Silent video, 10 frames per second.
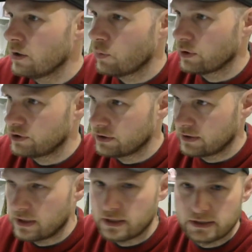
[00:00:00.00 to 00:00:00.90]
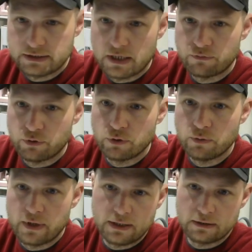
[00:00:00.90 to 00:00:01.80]
which is in the
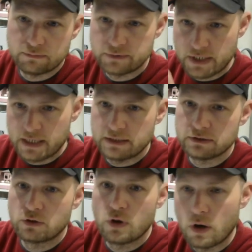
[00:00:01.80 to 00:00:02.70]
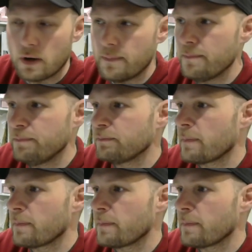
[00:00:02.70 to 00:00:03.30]
sell-through in days column.